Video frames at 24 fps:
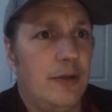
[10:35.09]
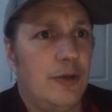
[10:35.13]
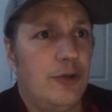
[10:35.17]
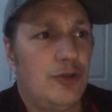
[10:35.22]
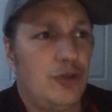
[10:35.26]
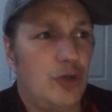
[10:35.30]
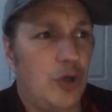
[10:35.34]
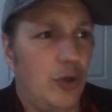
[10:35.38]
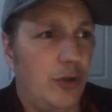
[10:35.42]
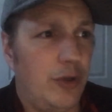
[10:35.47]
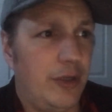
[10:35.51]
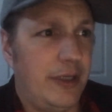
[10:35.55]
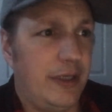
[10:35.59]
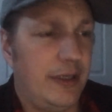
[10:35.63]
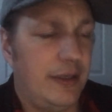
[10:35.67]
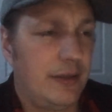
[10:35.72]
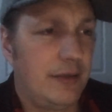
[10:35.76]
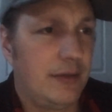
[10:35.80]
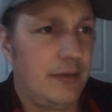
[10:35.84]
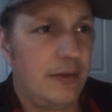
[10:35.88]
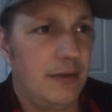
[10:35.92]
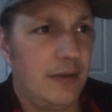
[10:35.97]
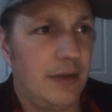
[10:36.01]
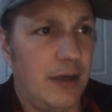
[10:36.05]
totally
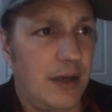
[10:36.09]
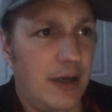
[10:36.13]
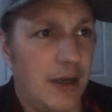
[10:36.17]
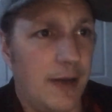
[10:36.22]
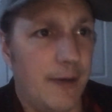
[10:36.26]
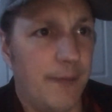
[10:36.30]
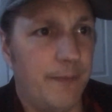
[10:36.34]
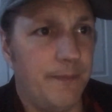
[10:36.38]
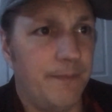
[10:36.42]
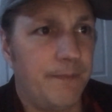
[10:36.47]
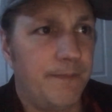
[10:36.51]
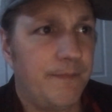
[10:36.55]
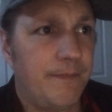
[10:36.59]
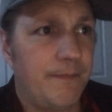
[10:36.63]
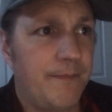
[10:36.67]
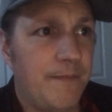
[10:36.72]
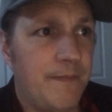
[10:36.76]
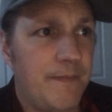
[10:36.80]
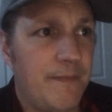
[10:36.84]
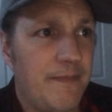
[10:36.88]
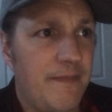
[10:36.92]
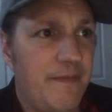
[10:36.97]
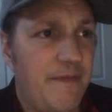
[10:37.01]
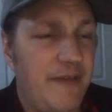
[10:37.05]

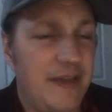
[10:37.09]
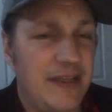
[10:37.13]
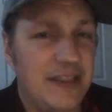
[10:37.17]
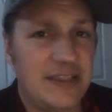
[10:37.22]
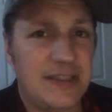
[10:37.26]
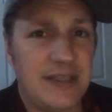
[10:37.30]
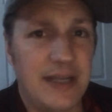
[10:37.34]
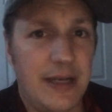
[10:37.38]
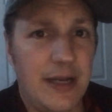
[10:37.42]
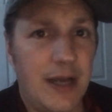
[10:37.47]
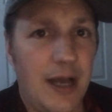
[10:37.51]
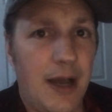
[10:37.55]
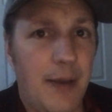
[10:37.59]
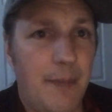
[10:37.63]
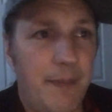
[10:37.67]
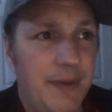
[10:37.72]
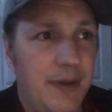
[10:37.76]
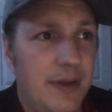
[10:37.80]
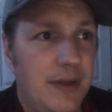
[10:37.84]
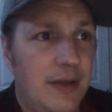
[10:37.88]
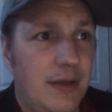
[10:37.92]
fixed it up,